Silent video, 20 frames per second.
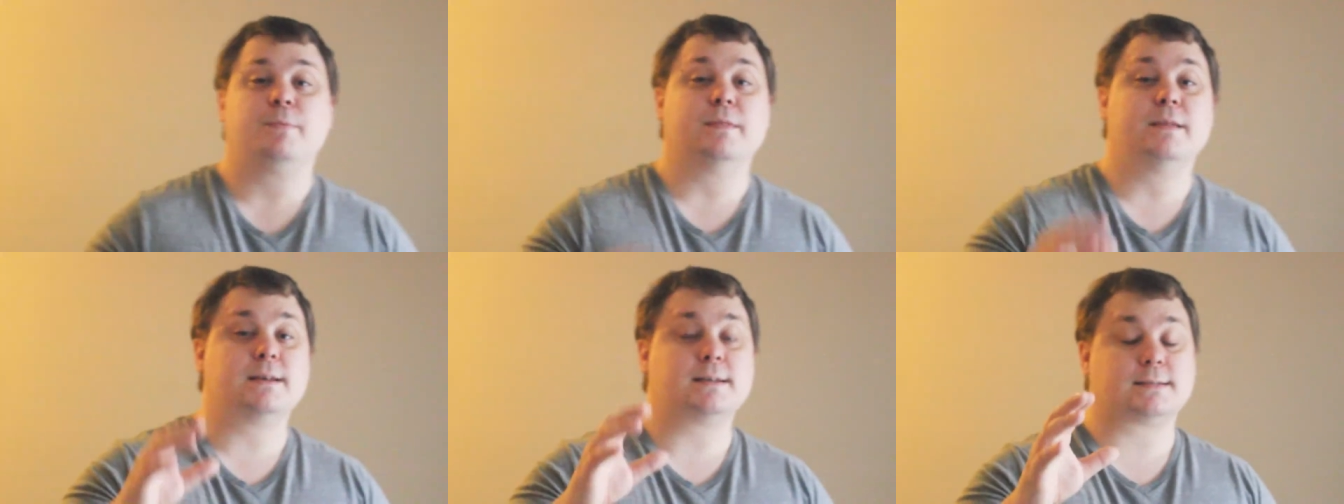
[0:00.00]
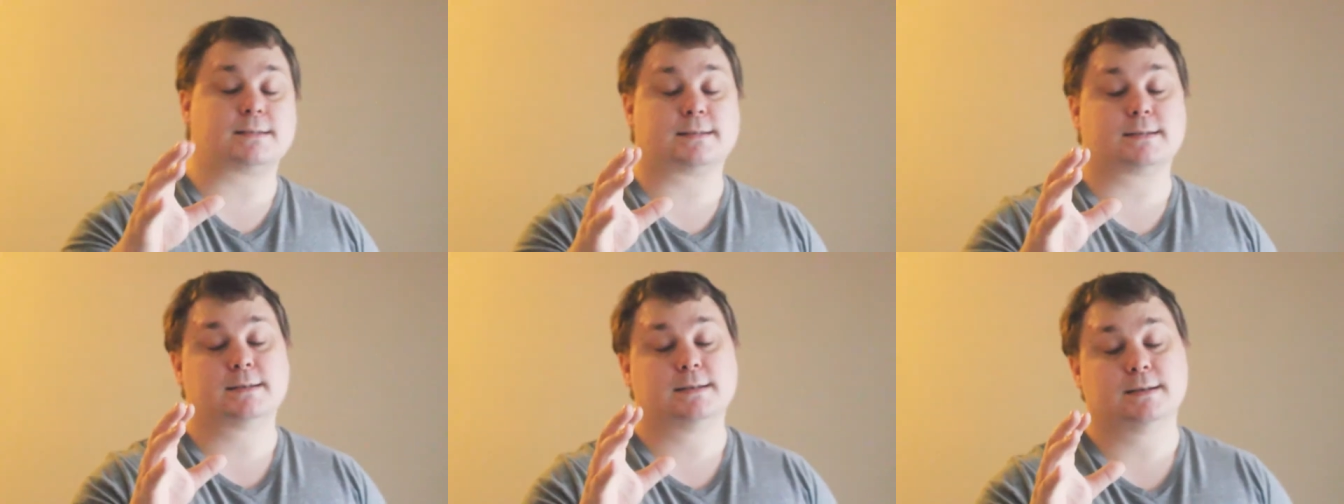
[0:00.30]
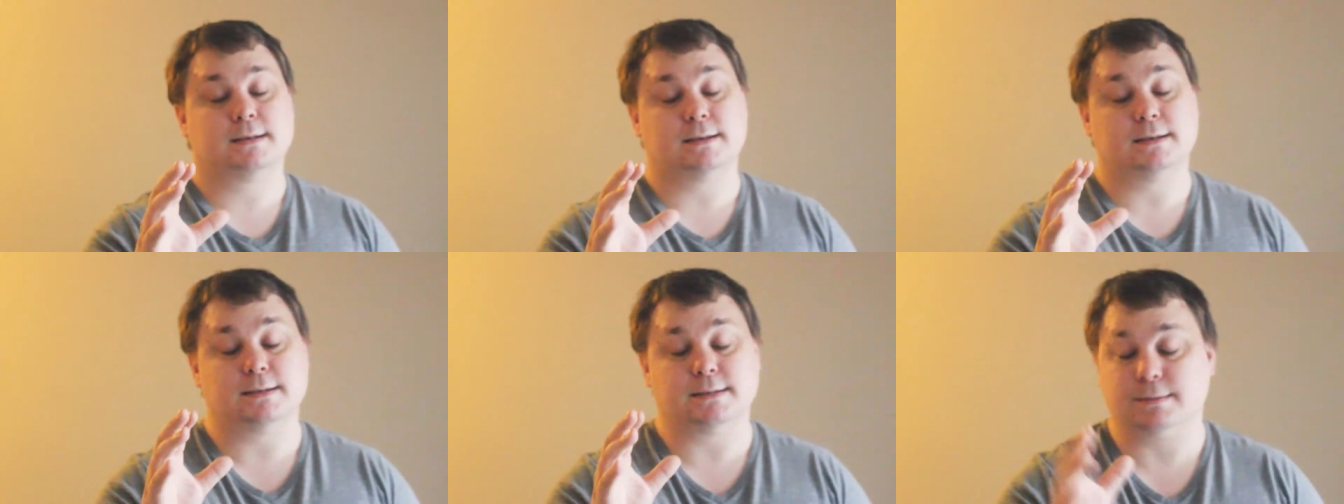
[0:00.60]
This
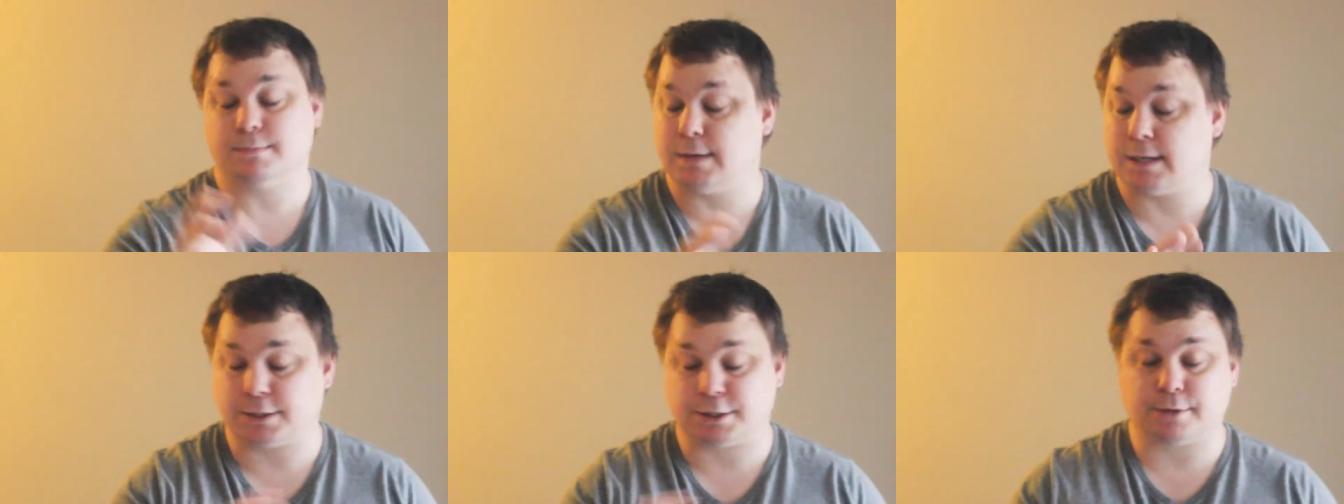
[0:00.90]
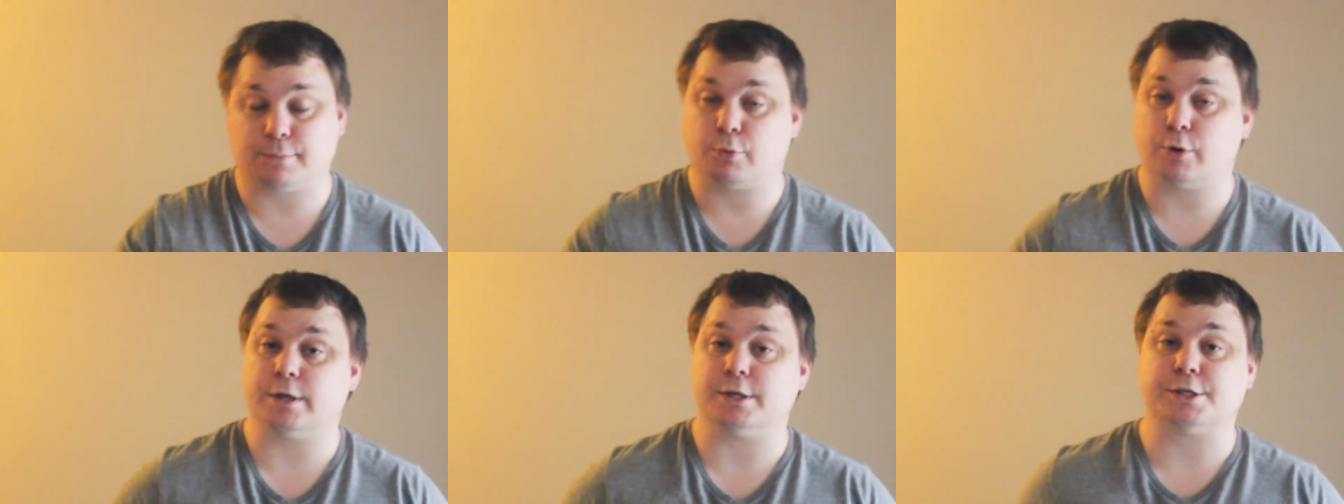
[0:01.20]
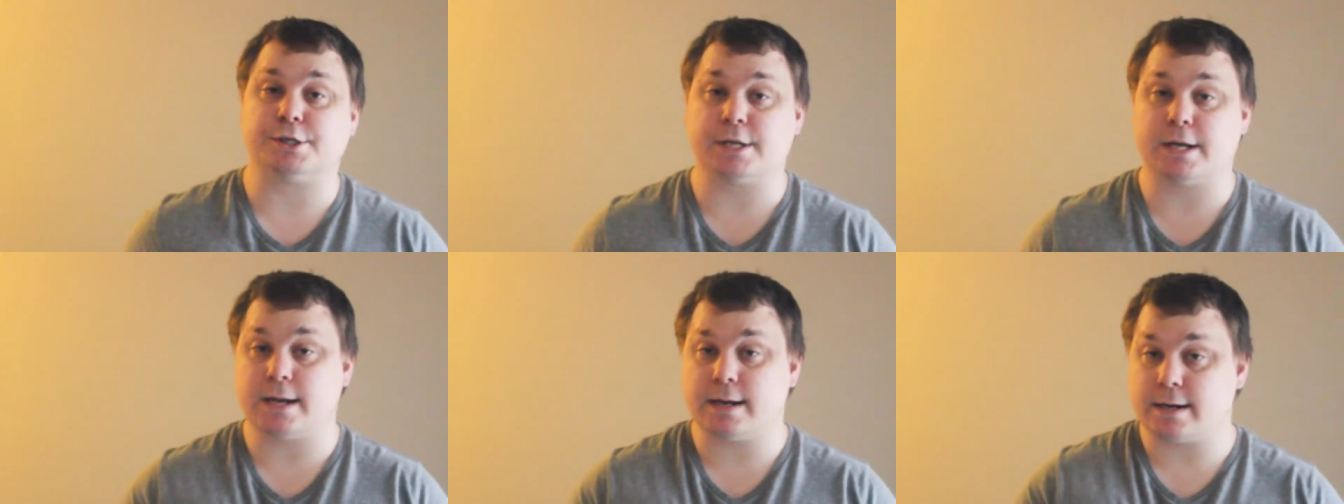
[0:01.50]
is much
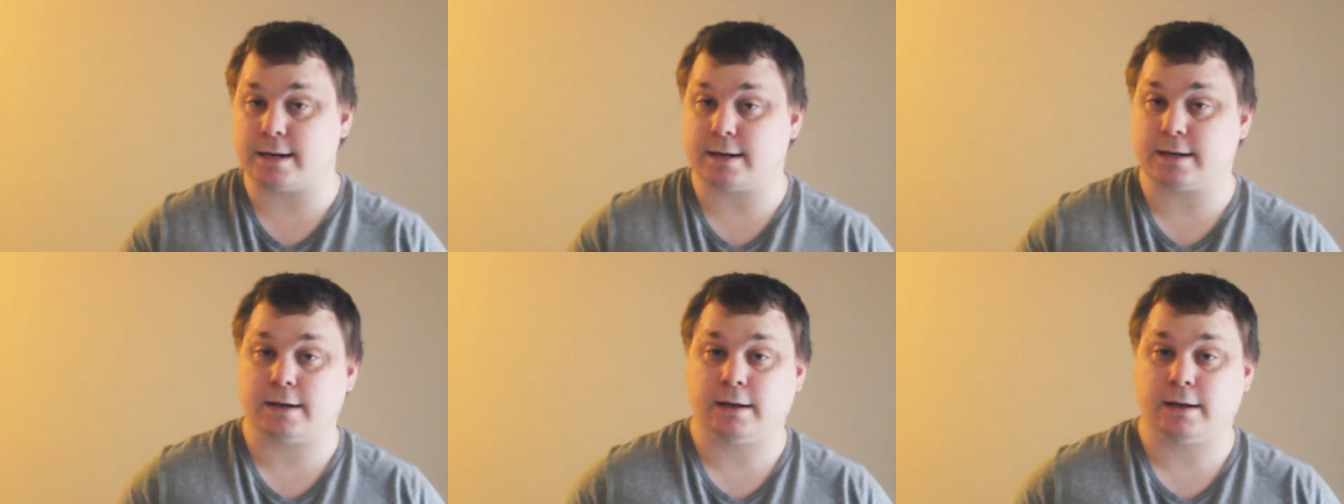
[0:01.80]
appreciated.